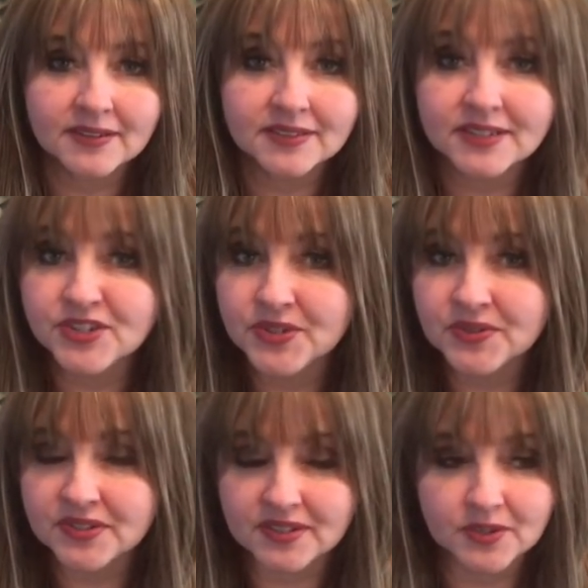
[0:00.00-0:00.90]
Stay
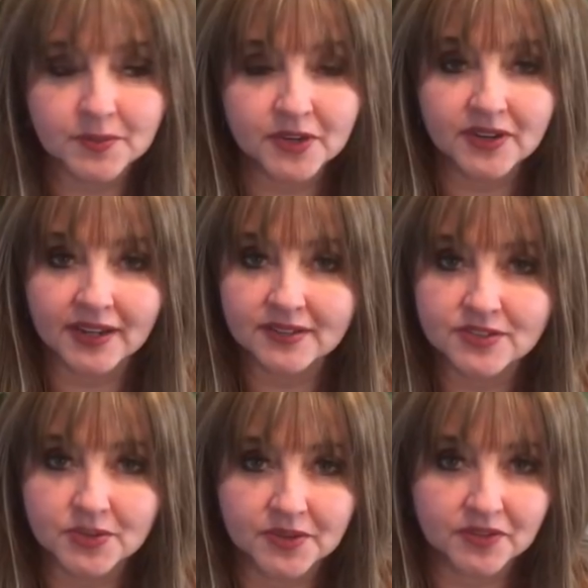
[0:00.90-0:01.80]
tuned because I know Marianne
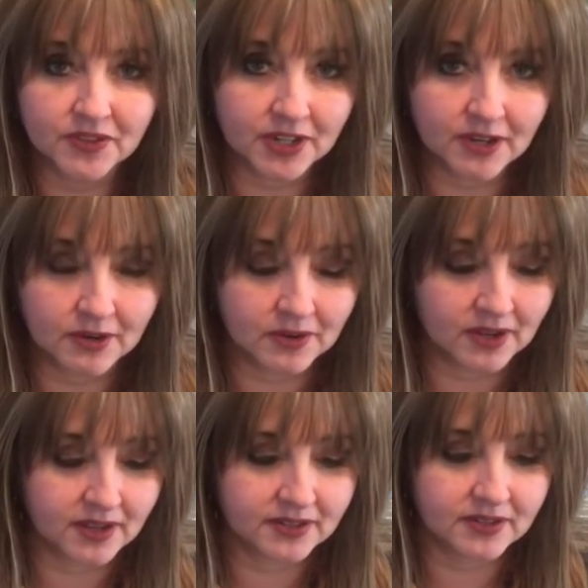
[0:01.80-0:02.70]
is doing a video
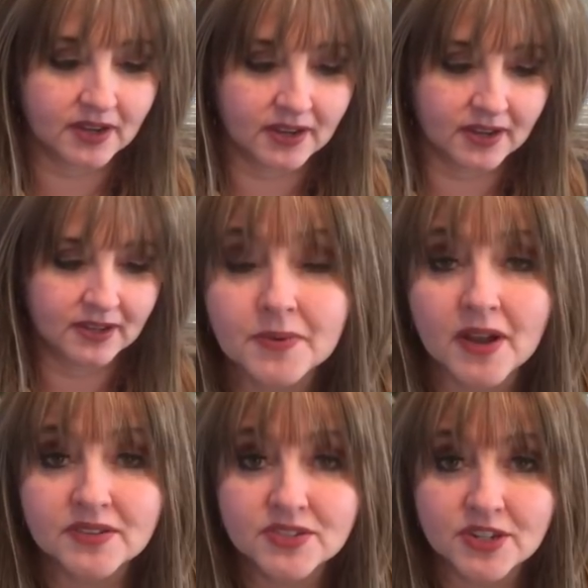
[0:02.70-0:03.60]
on
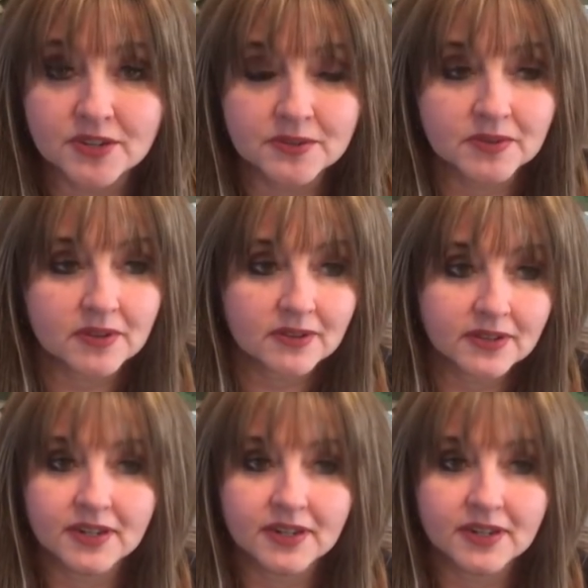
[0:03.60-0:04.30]
Bronx Zoo.